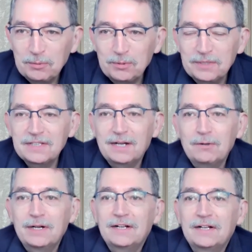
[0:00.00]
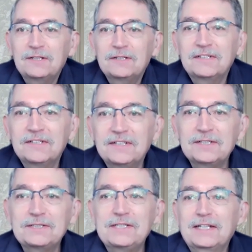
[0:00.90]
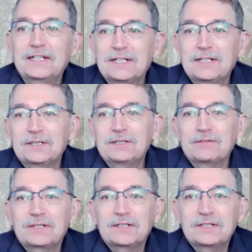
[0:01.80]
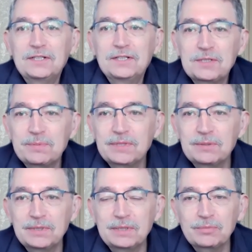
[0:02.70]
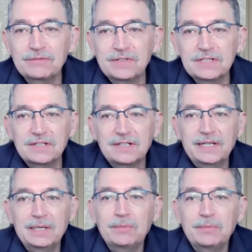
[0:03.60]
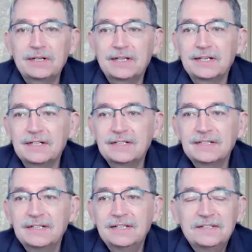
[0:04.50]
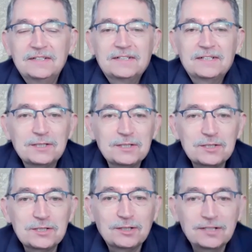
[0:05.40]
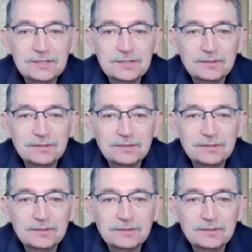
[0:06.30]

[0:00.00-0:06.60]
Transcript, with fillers: with our uh, technical difficulties between Professor Lähnemann and uh, his daughter.